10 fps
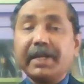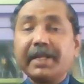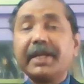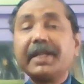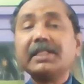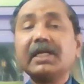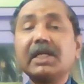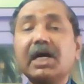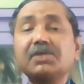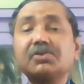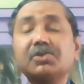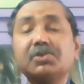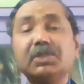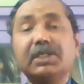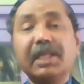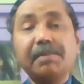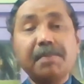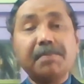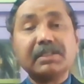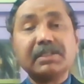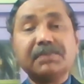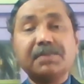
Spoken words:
delegating the tasks to the team members of